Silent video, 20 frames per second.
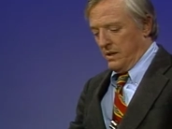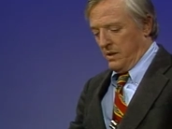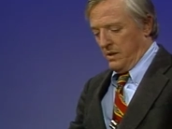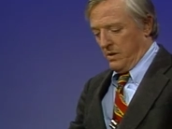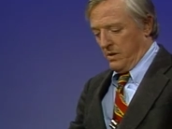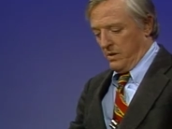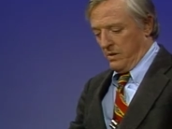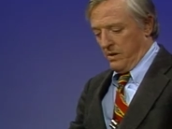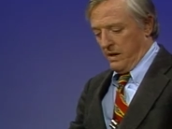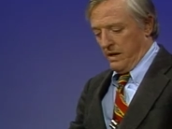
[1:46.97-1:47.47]

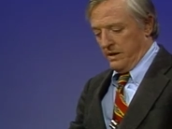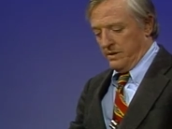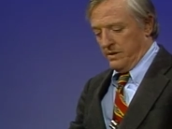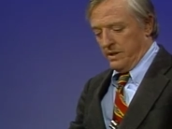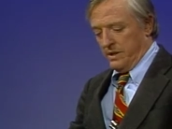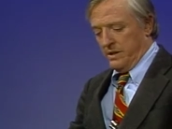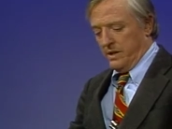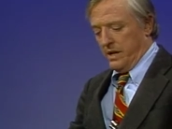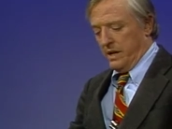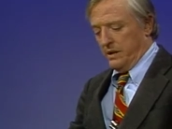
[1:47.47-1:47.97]
or as a
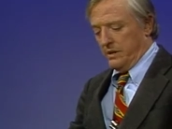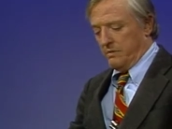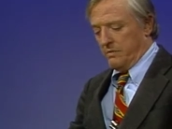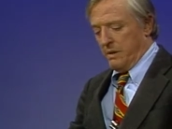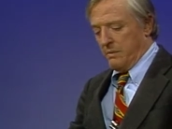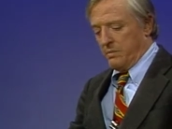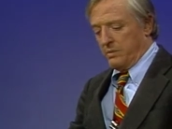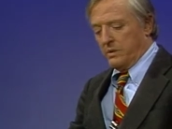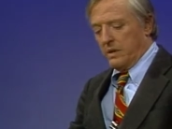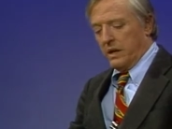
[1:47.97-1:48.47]
sheikh's
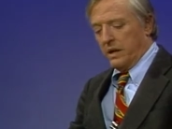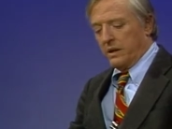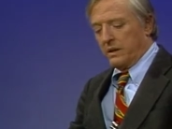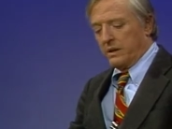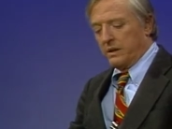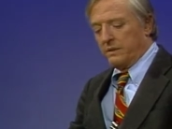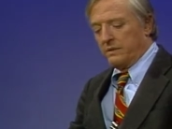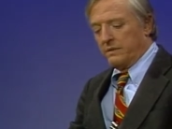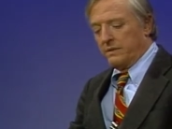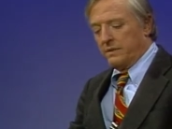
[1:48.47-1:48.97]

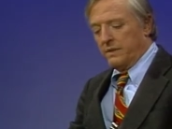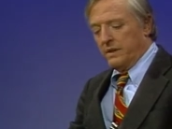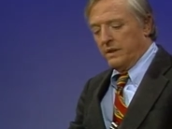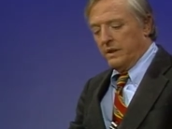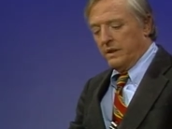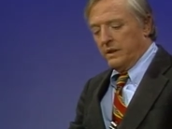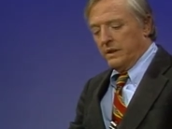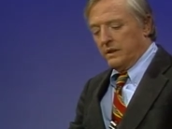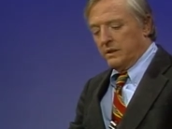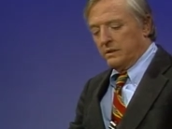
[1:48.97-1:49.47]
representative
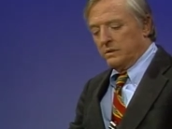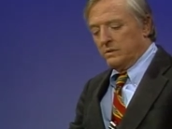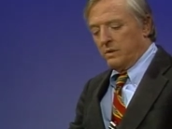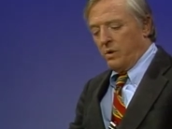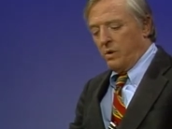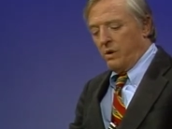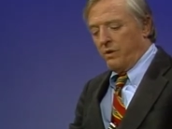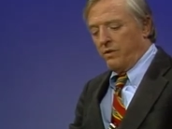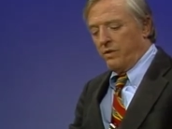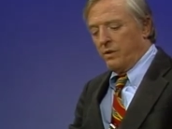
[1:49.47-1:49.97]
to
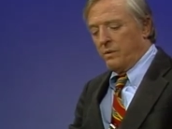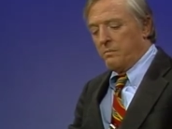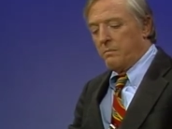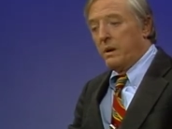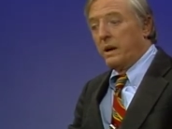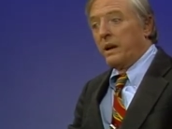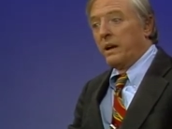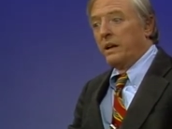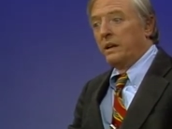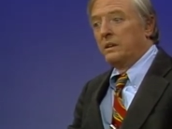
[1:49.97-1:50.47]
offer
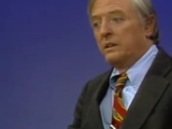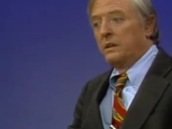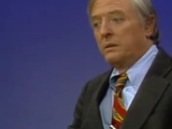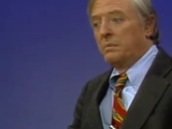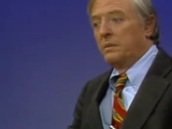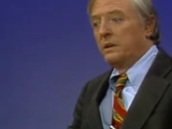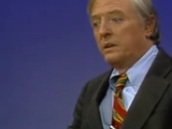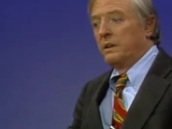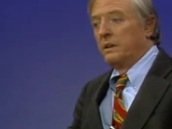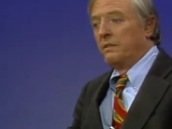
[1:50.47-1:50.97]
money,
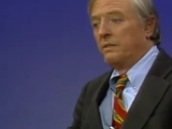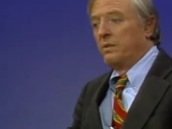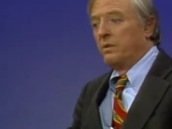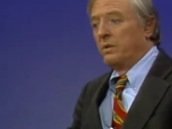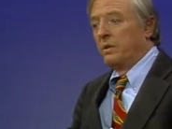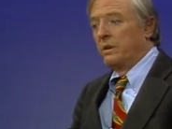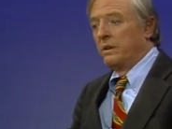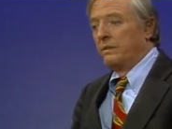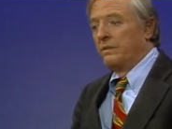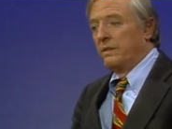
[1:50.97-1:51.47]
typically
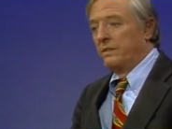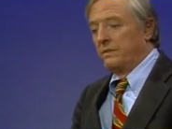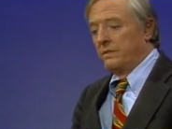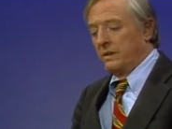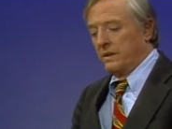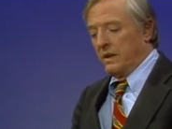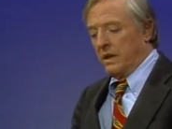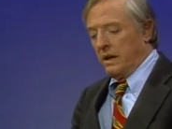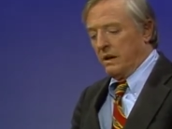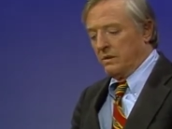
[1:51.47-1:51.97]
forty, fifty
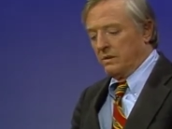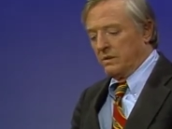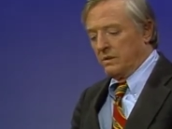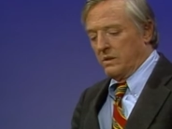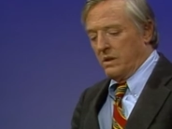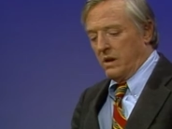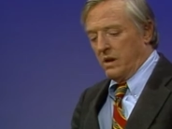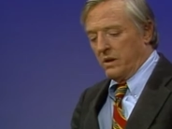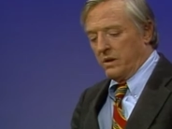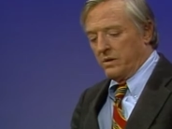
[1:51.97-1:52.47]
thousand
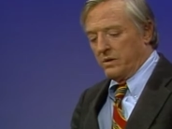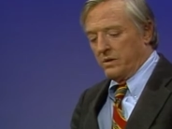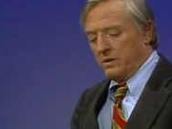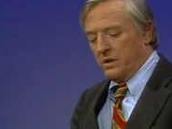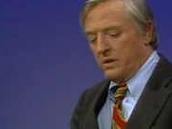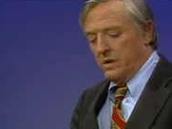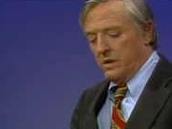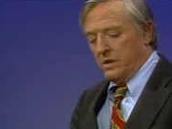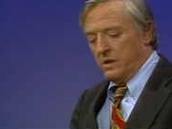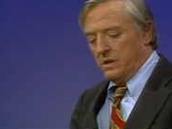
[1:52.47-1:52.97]
dollars,
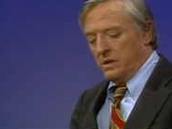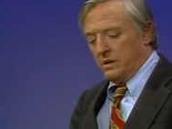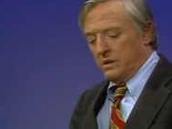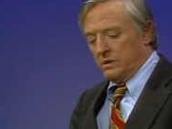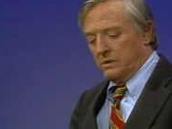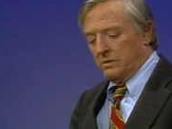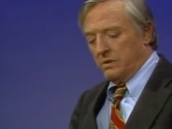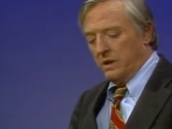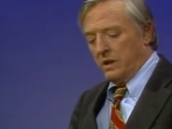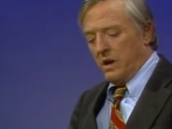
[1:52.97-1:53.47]

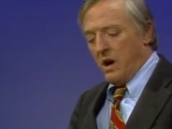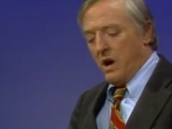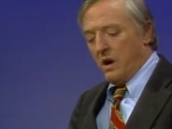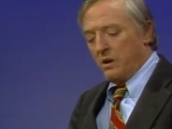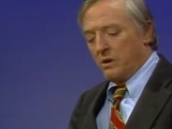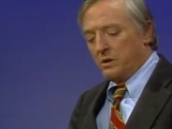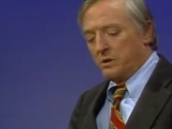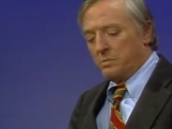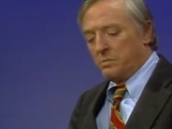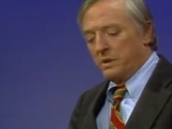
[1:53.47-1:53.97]
to a
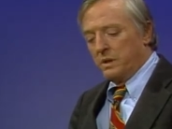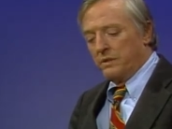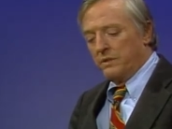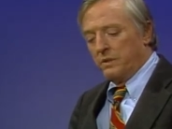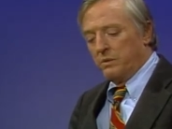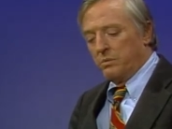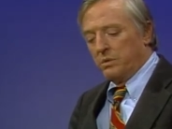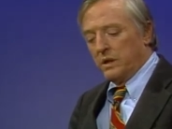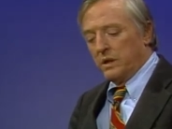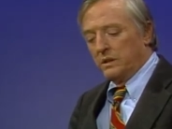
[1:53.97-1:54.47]
congressman if he
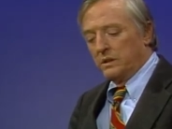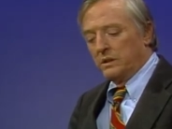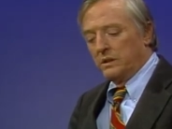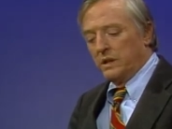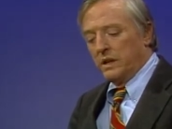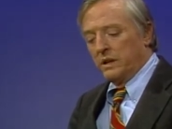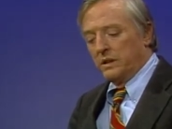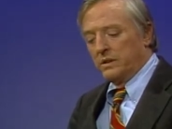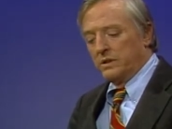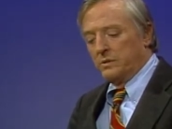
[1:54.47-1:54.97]
would
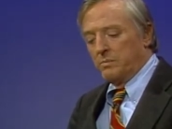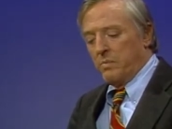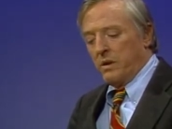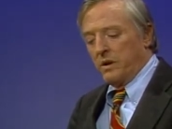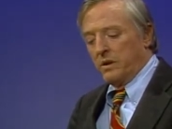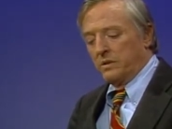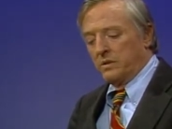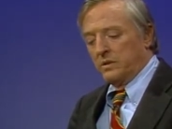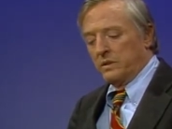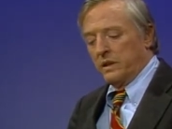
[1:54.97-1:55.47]
undertake to
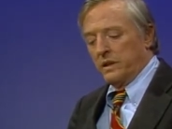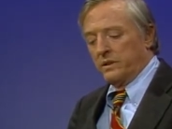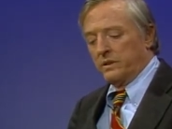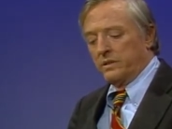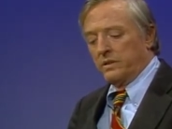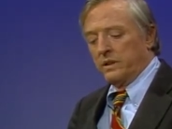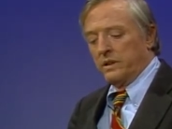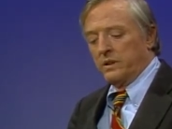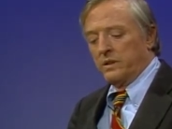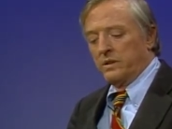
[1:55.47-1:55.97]
sponsor
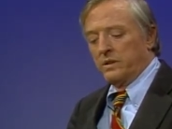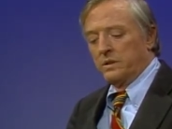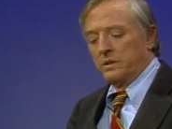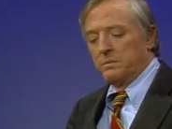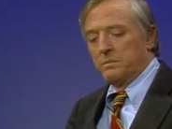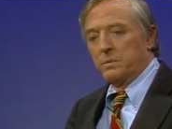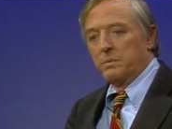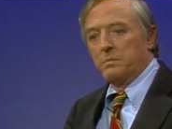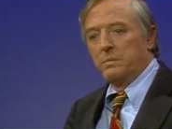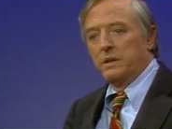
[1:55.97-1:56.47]
legislation to
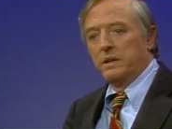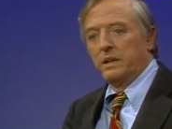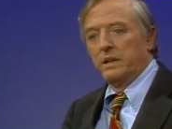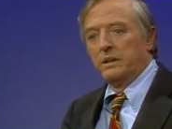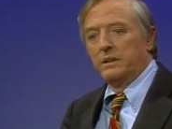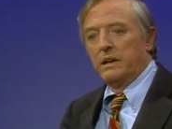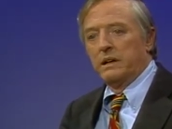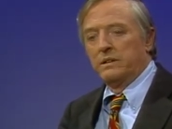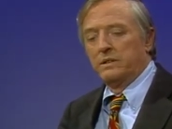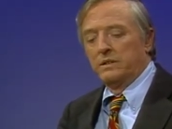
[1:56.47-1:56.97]
permit a
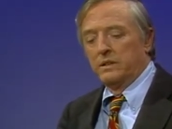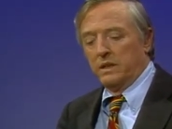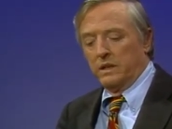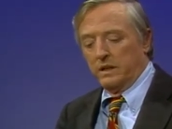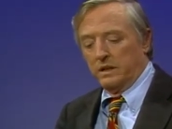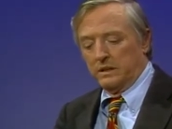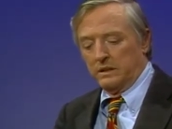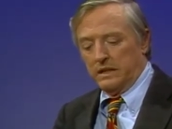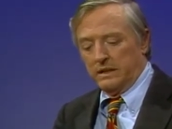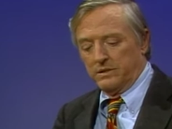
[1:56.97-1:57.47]

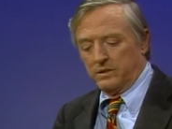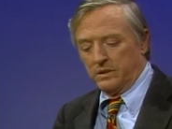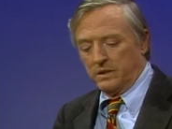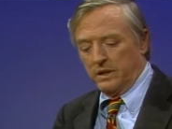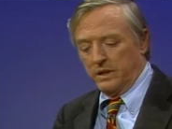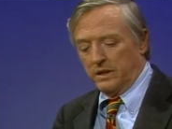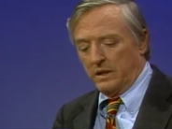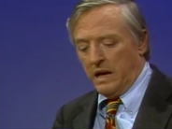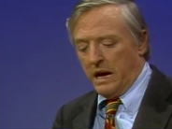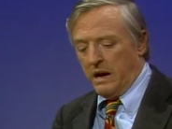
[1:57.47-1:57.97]

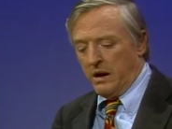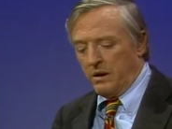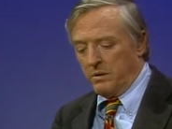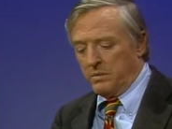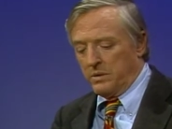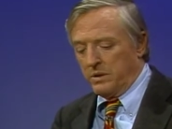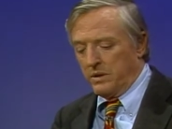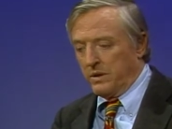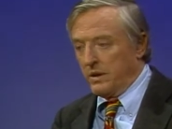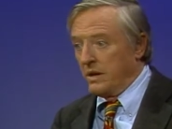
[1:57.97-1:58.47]
designated Arab
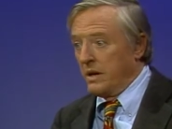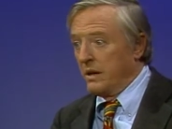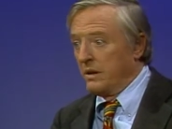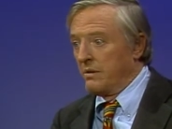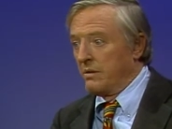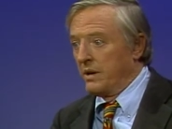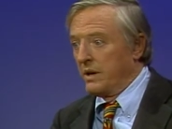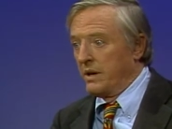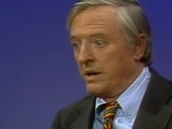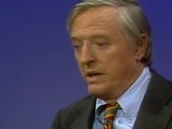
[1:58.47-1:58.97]
into the
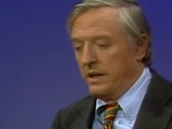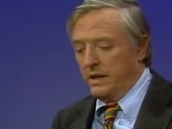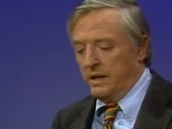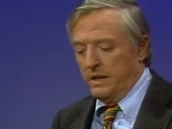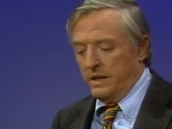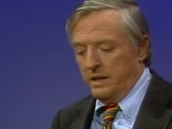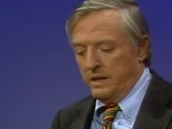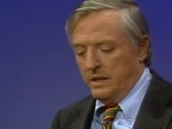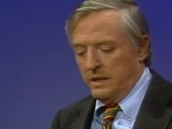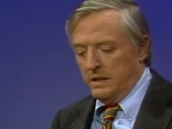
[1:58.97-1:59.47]
country
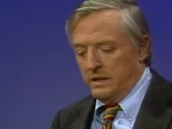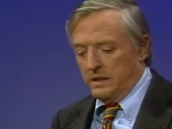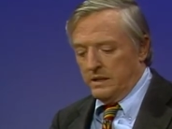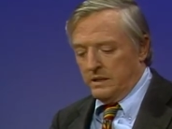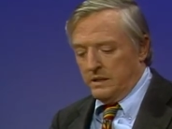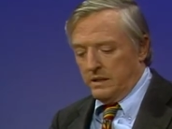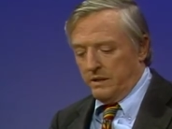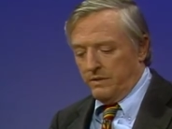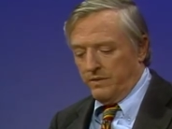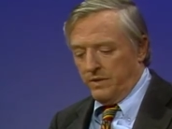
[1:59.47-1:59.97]

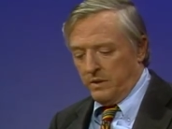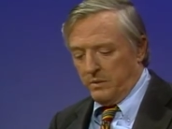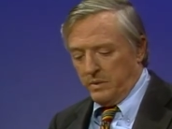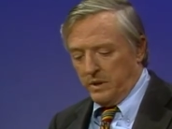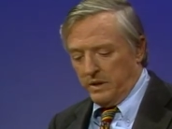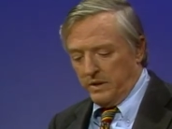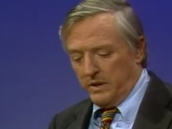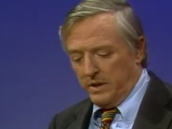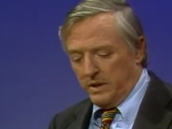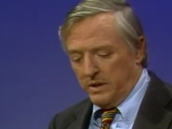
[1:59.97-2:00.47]

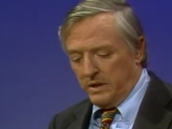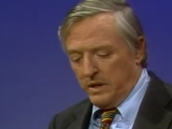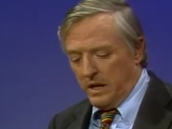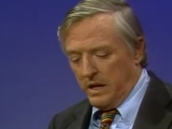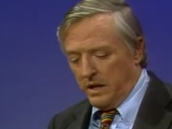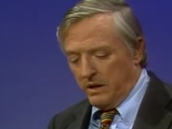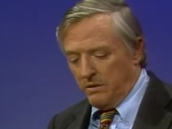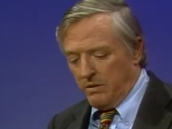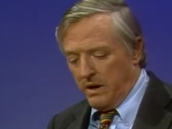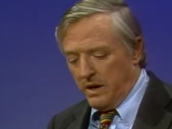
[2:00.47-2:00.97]
filming the
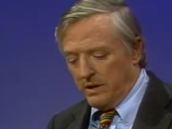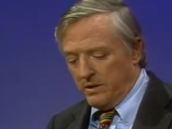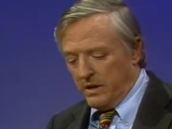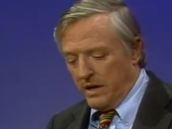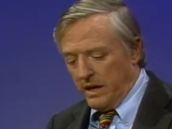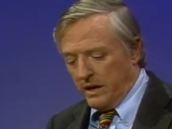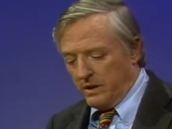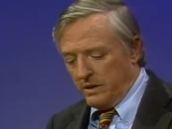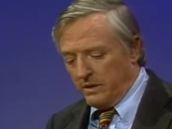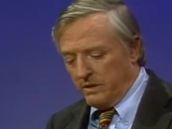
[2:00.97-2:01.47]
entire
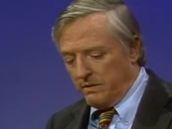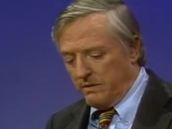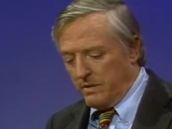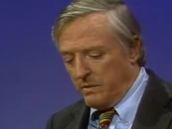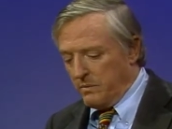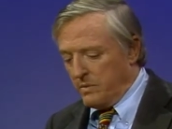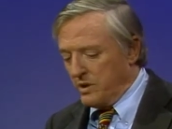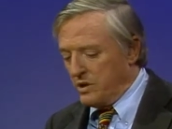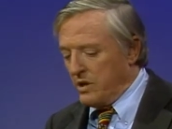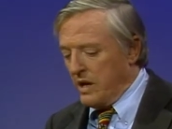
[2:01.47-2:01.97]
transaction
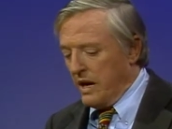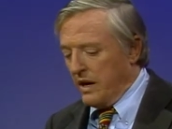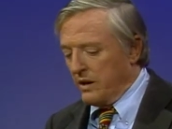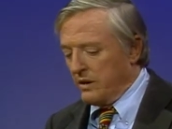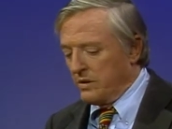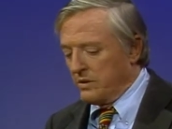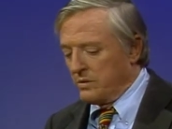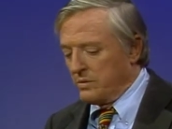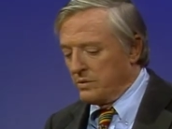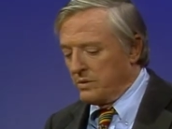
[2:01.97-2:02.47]
from the
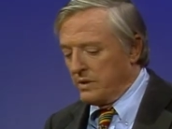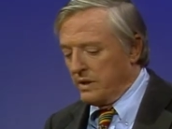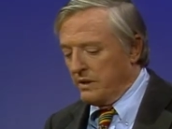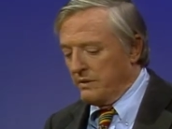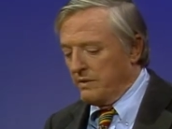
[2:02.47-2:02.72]
shadows was a